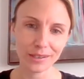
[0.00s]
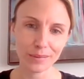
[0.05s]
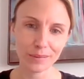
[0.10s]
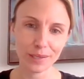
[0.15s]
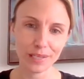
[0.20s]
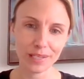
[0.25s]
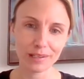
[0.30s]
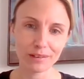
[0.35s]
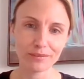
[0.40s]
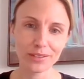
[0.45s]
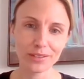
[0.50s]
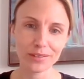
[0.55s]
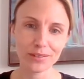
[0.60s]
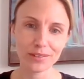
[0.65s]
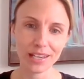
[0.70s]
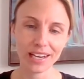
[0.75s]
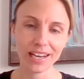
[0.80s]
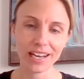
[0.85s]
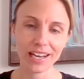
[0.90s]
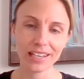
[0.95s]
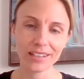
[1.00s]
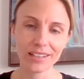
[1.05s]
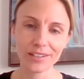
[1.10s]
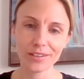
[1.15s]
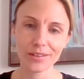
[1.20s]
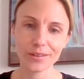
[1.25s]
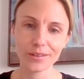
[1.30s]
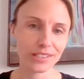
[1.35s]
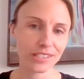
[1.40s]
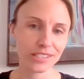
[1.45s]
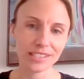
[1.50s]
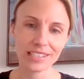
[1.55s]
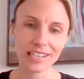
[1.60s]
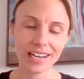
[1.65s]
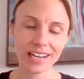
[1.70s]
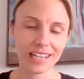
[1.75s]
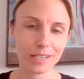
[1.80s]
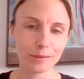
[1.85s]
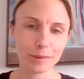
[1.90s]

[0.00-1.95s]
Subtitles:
so many of you that I know are just not